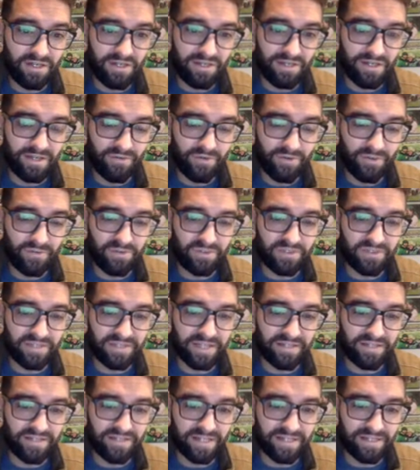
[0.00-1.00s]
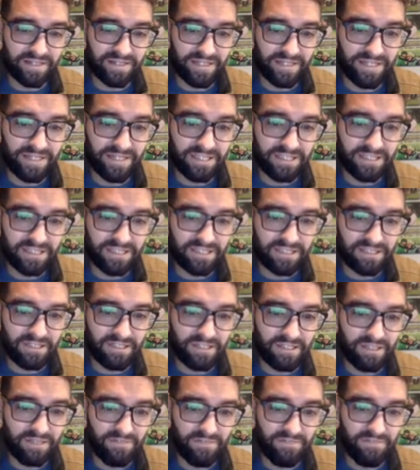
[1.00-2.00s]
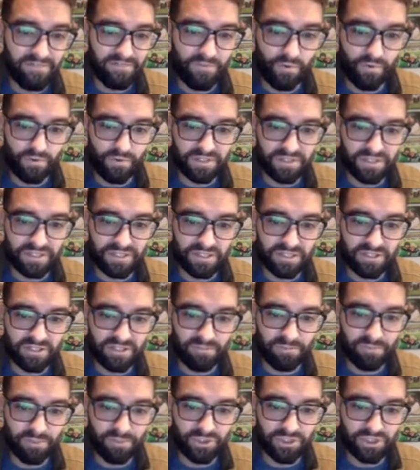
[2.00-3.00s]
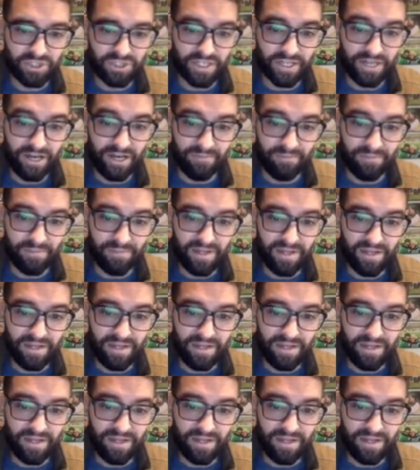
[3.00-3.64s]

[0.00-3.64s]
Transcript: that represent that these forces are pushing up.